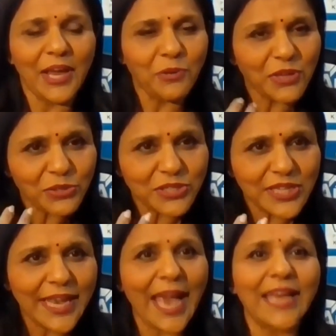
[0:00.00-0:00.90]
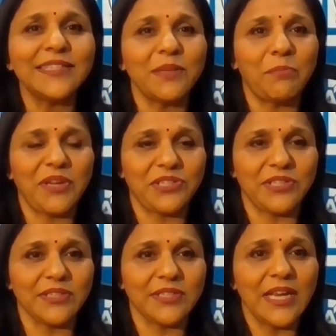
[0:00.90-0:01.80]
And when you see cancer
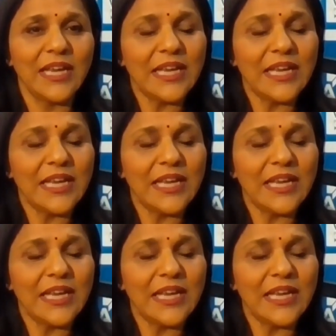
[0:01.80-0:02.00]
patients,